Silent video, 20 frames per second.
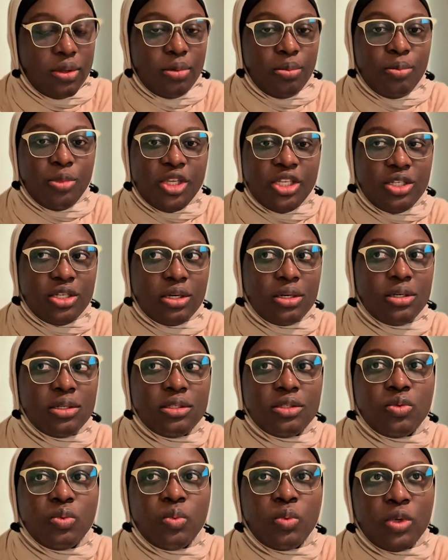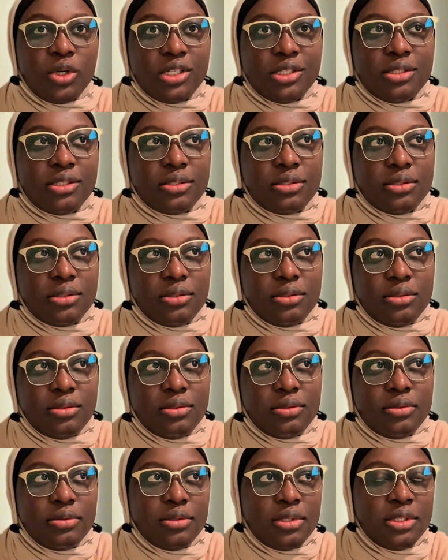beyond what
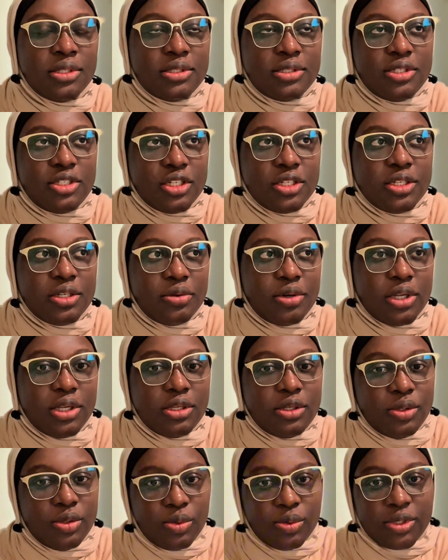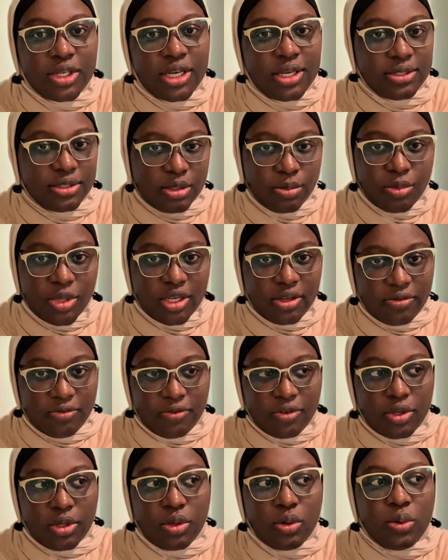is generally known as the
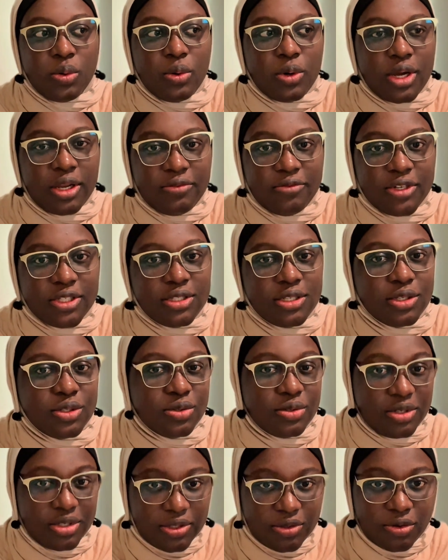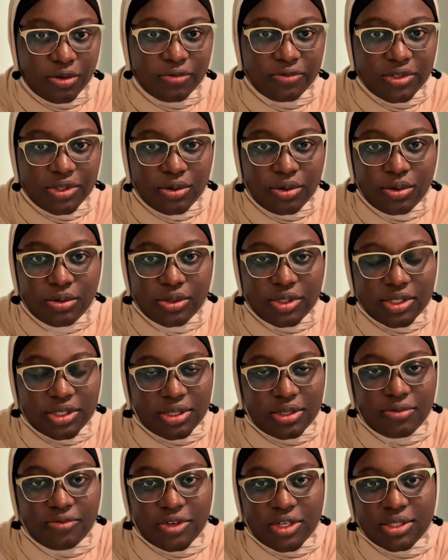benefit or advantage or
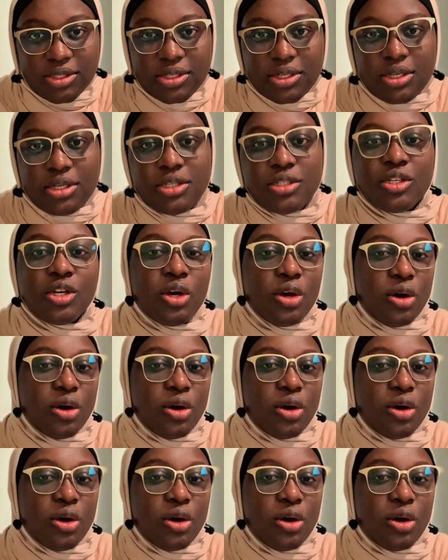disadvantage